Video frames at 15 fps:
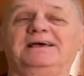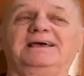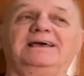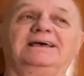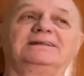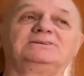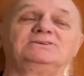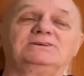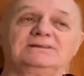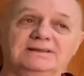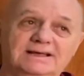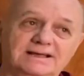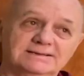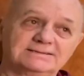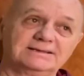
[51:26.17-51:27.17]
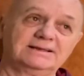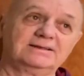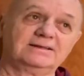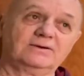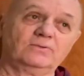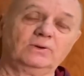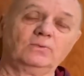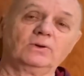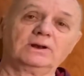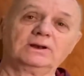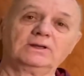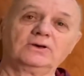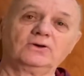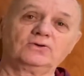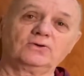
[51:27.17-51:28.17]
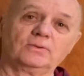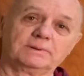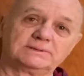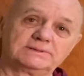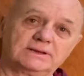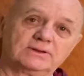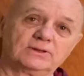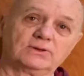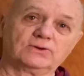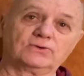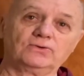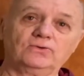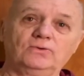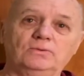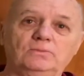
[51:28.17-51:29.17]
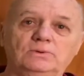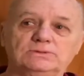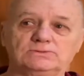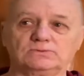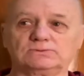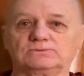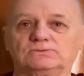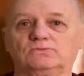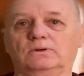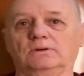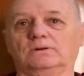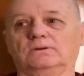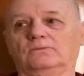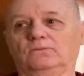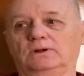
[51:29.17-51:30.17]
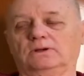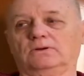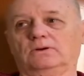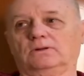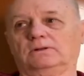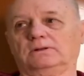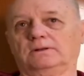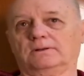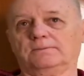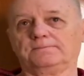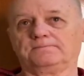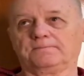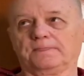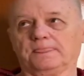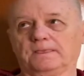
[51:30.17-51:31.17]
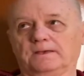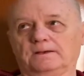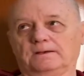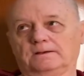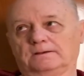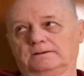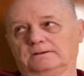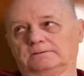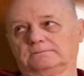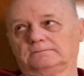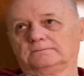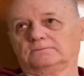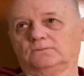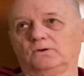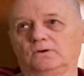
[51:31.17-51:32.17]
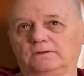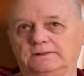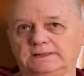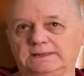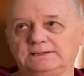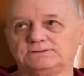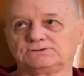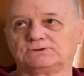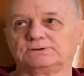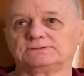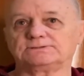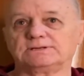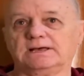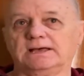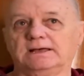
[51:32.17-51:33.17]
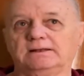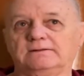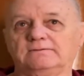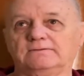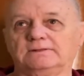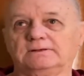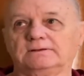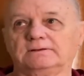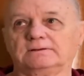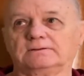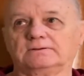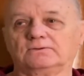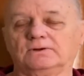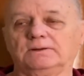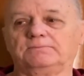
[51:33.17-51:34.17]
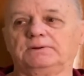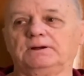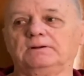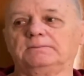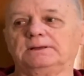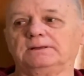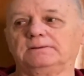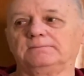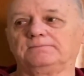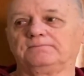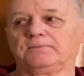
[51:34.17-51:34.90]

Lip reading: And I said we wanted to go to a particular tomb, which we called on the eastern side of the Great Pyramid.